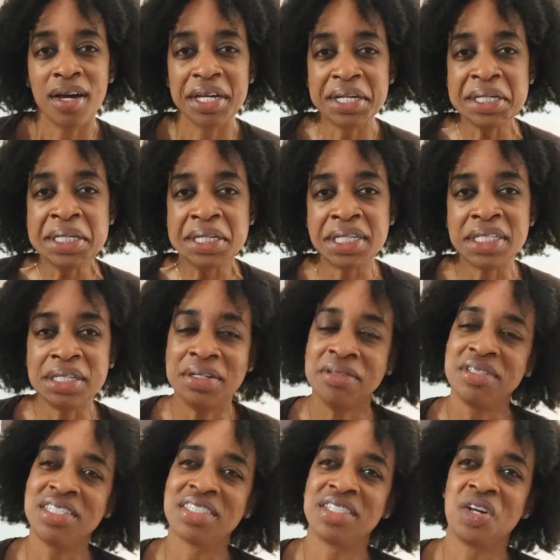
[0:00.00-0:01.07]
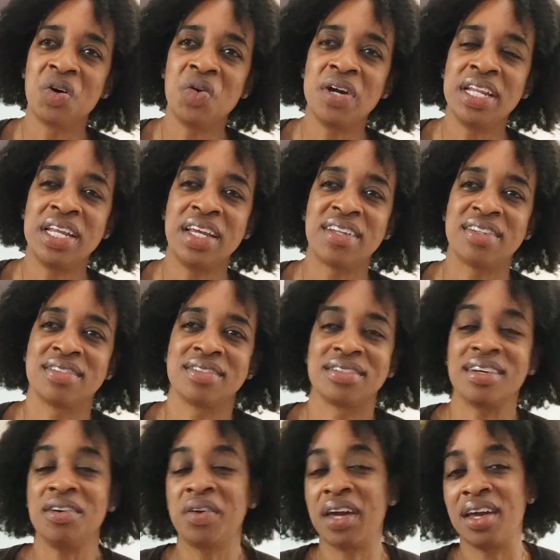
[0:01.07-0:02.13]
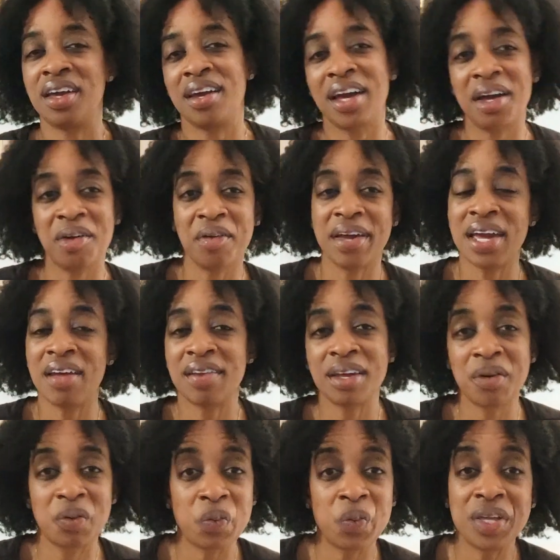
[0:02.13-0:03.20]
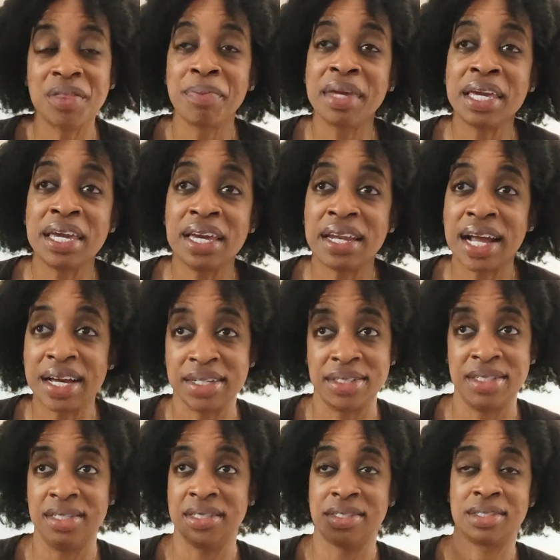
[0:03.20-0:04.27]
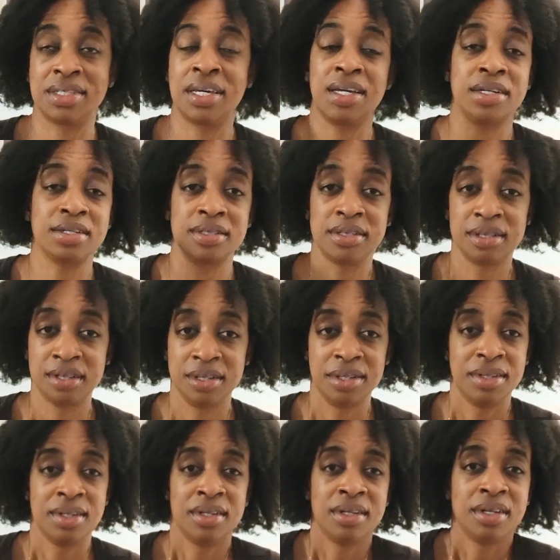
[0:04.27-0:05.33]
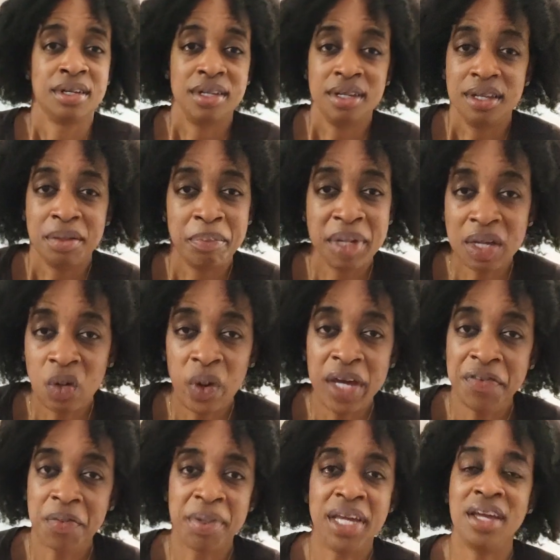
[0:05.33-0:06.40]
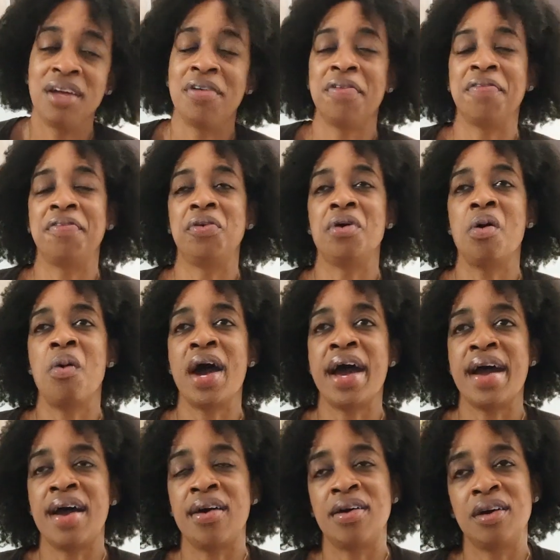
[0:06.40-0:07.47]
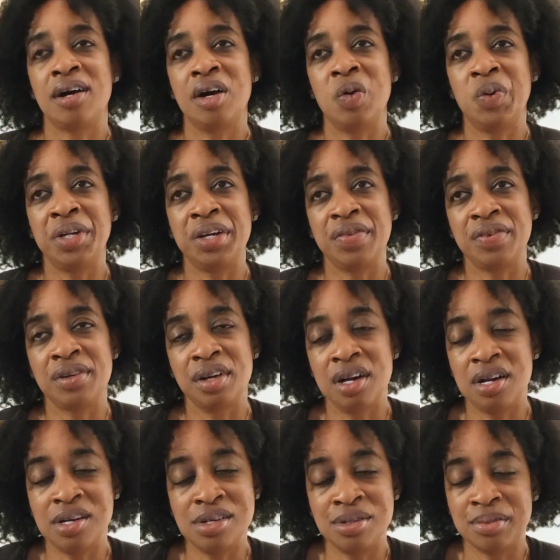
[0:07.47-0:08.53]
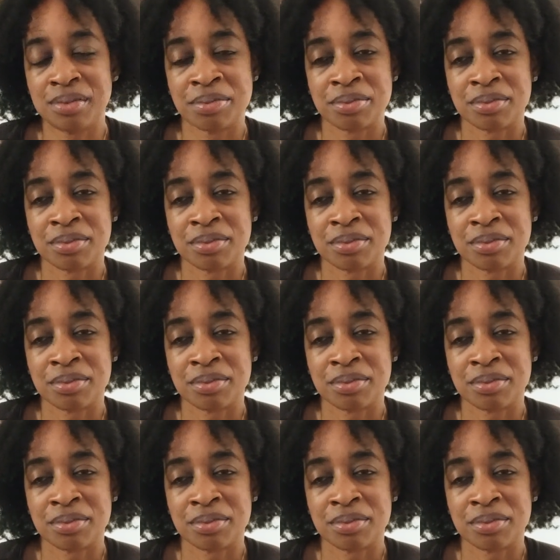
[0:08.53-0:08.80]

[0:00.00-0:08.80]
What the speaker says: good, you know, just knowing that, okay, I don't have that with me and I can just kind of be away from that for a while or whatever.